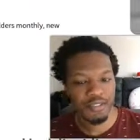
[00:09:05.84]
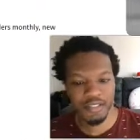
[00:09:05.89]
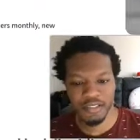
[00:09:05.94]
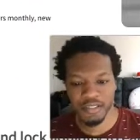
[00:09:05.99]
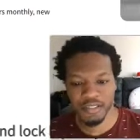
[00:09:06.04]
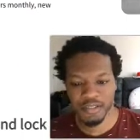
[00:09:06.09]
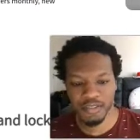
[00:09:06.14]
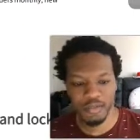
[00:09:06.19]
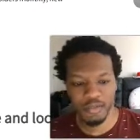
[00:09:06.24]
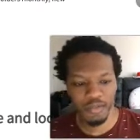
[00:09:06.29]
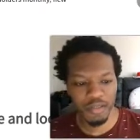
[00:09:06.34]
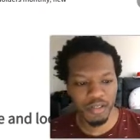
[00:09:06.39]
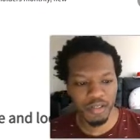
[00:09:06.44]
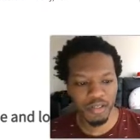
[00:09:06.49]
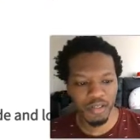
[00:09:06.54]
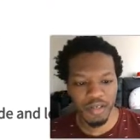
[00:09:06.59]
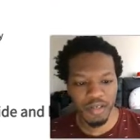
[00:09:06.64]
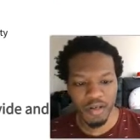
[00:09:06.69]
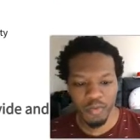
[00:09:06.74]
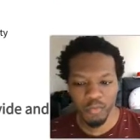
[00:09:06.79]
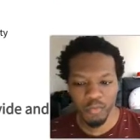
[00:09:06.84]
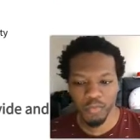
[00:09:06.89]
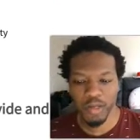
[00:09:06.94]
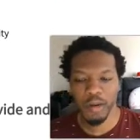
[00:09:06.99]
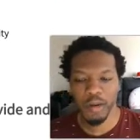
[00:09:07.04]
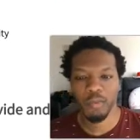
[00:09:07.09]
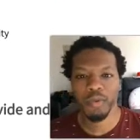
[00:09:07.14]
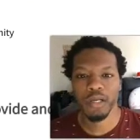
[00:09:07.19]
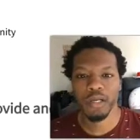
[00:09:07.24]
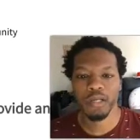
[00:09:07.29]
this is ADOR where
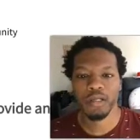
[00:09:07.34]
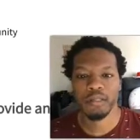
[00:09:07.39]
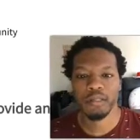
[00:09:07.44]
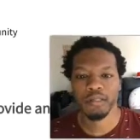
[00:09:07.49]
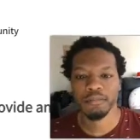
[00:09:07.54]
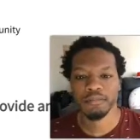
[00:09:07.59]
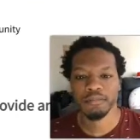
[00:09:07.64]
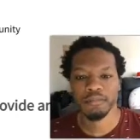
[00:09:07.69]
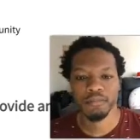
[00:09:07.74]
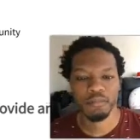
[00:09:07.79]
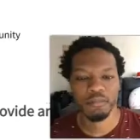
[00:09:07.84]
I want to